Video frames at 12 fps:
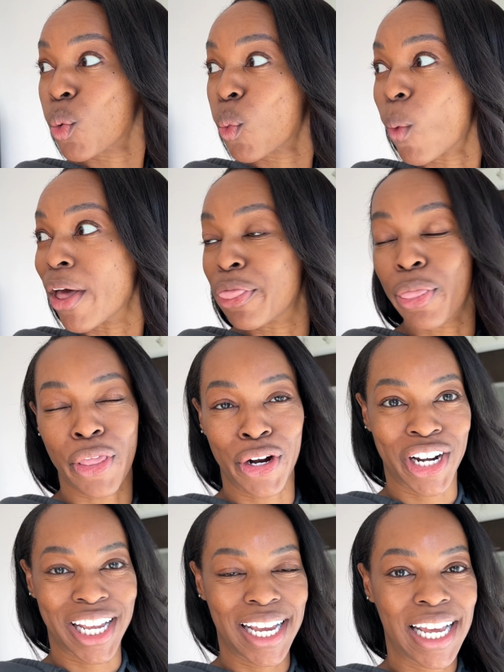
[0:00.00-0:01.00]

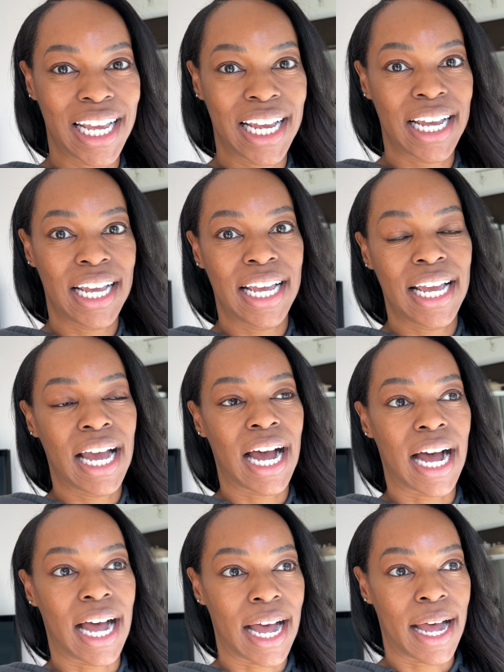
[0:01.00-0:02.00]
1.30.
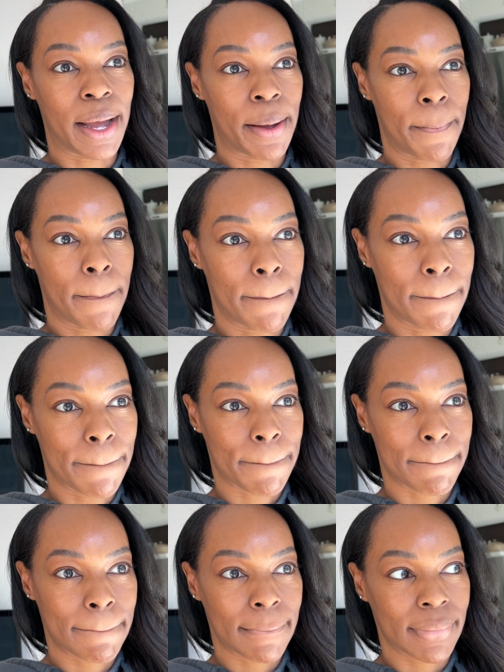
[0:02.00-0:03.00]
Um,
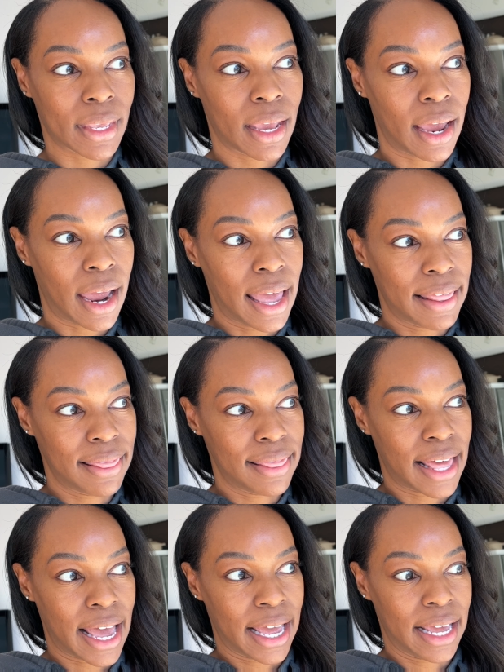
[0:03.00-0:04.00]
and
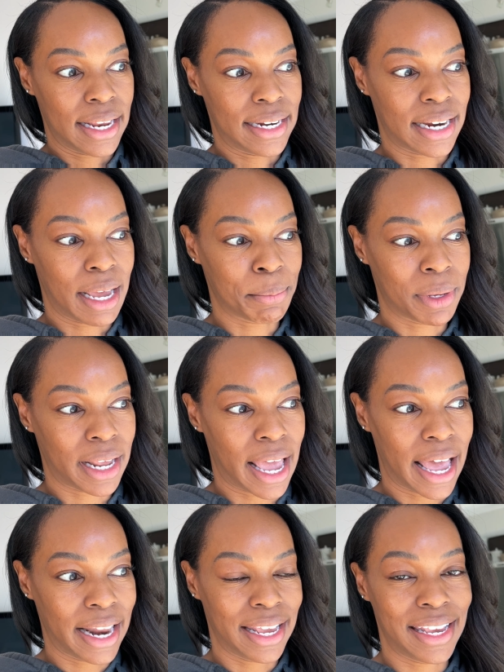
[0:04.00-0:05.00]
then I'm going
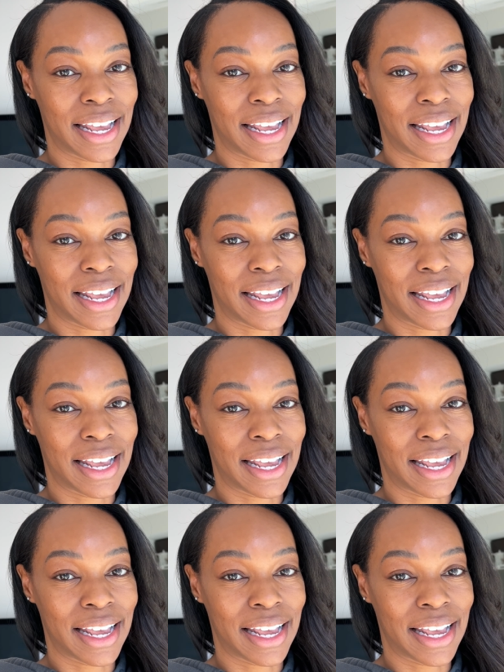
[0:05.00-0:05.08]
to edit